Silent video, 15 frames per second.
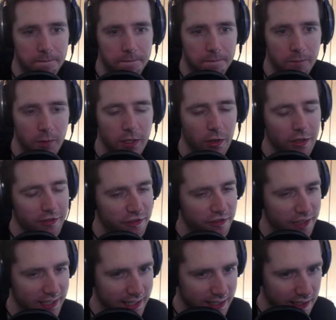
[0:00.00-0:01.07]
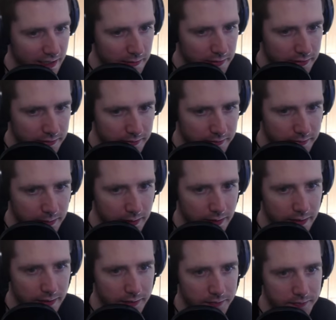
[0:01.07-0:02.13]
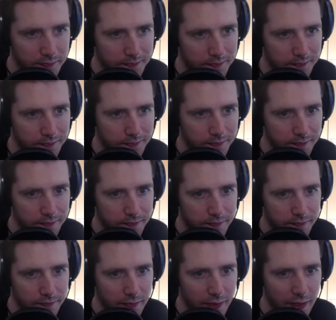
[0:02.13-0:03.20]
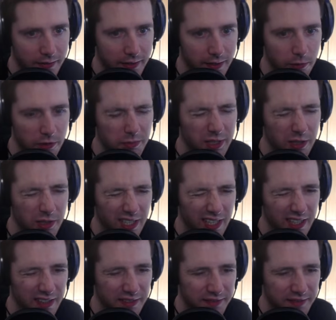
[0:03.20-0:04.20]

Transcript: We don't have a fighting type, but I think we'll be okay.